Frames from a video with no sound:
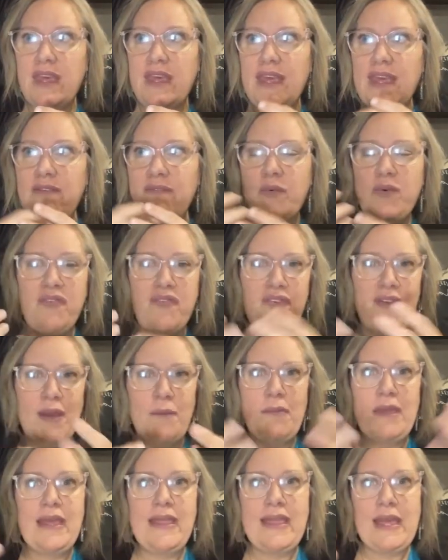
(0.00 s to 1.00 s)
with
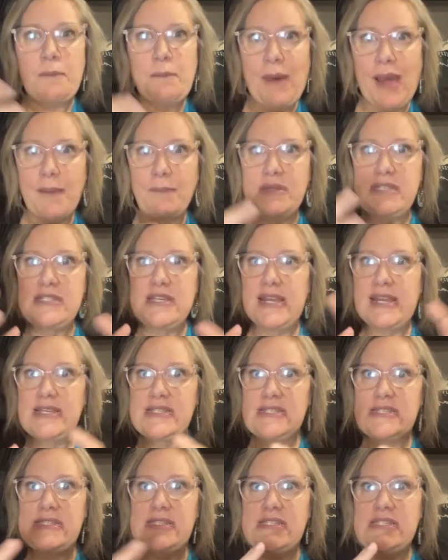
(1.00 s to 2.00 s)
family and like Bible
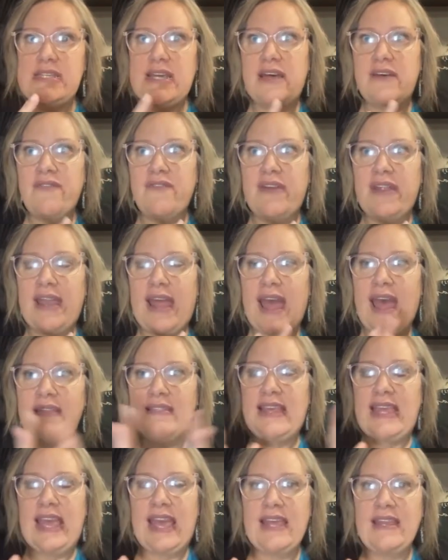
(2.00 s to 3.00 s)
studies and stuff, and
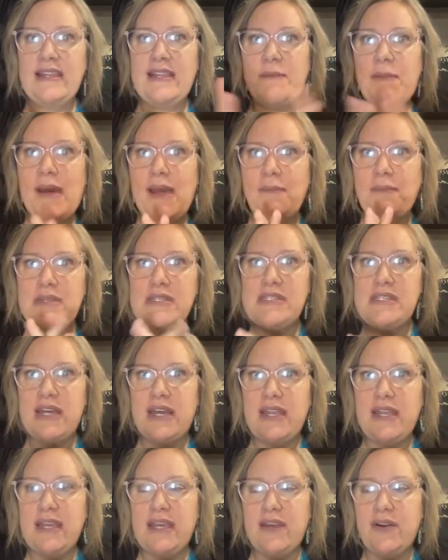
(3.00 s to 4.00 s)
at the end of the Bible
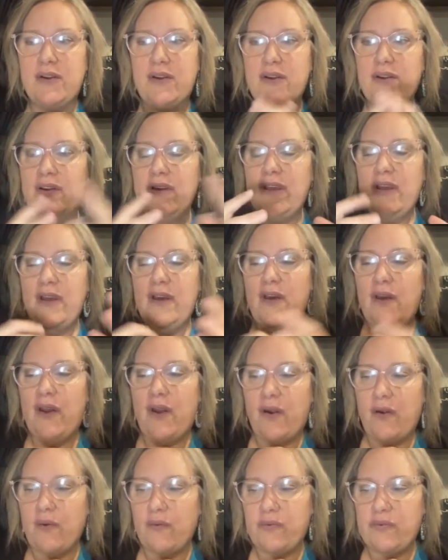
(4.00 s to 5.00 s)
study or
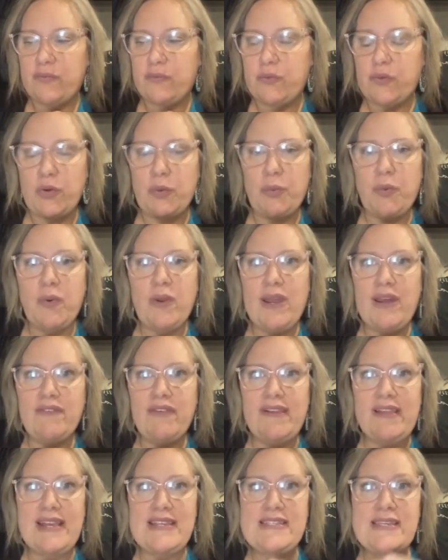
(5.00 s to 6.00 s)
group or
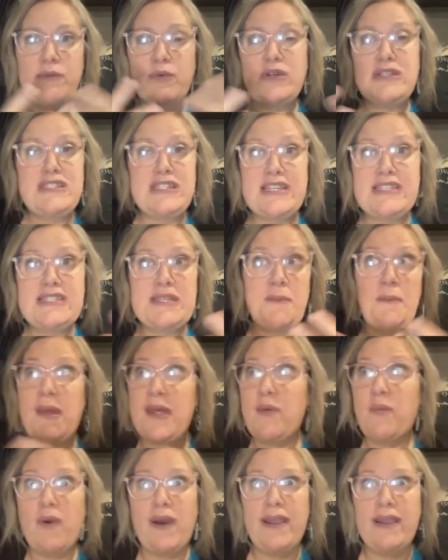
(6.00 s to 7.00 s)
whatever, they say, well, does
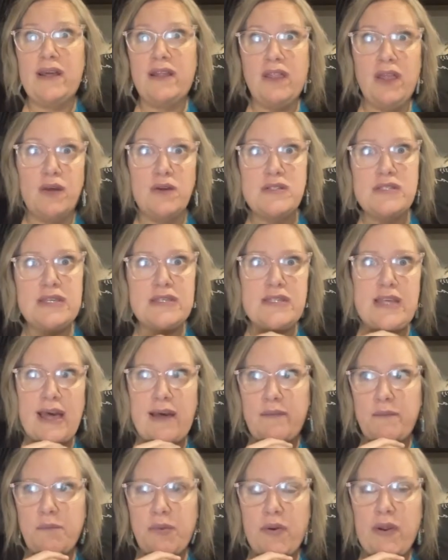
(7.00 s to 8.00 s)
somebody want to close us
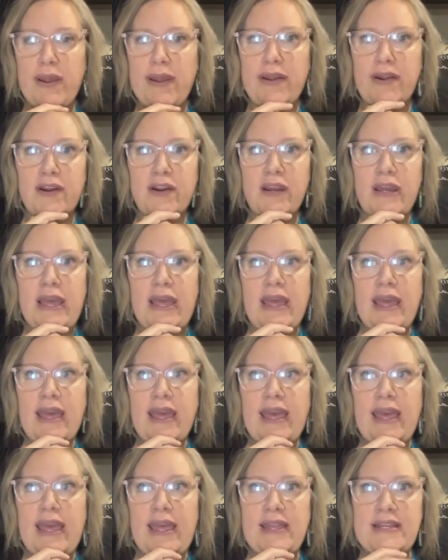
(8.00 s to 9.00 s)
out in prayer?
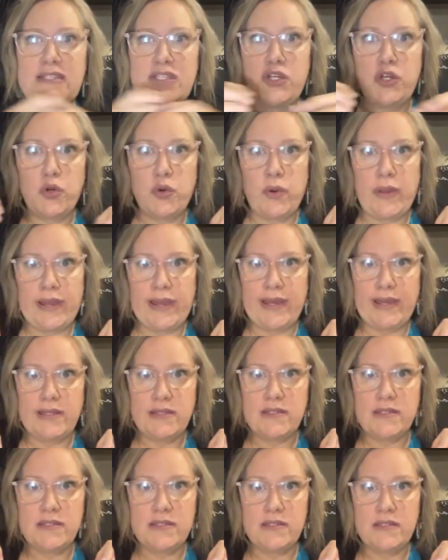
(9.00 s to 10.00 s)
And it's
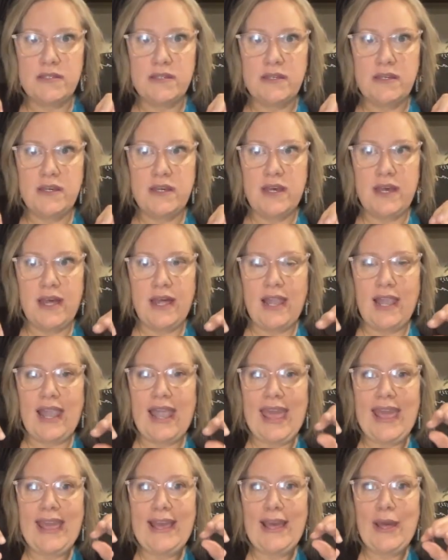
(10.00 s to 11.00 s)
crickets.
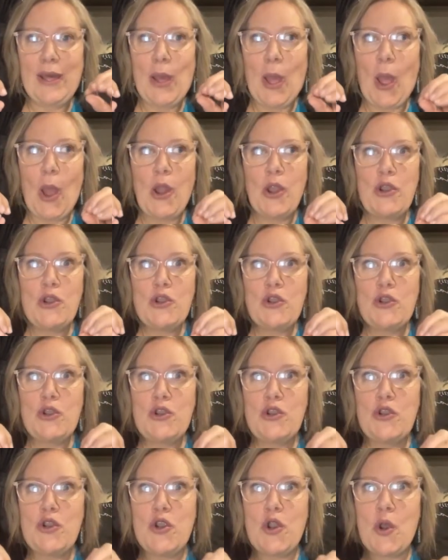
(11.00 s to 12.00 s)
Like
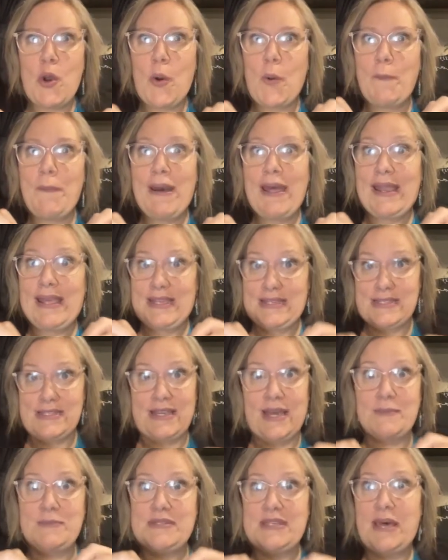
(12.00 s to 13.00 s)
nobody
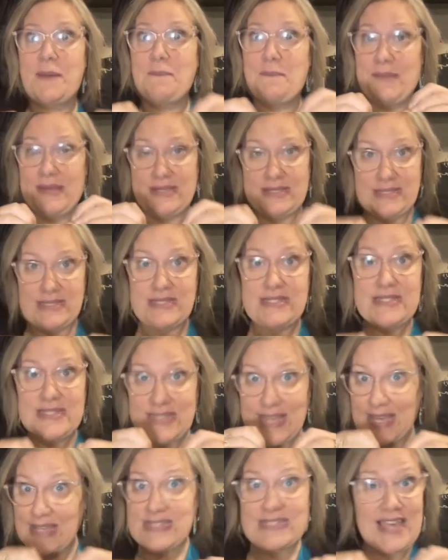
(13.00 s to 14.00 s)
steps up and
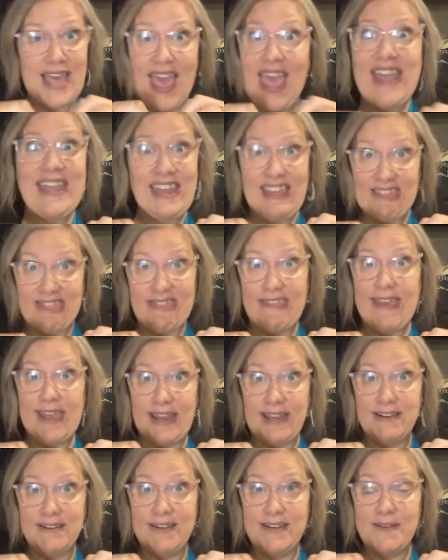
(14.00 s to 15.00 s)
says anything.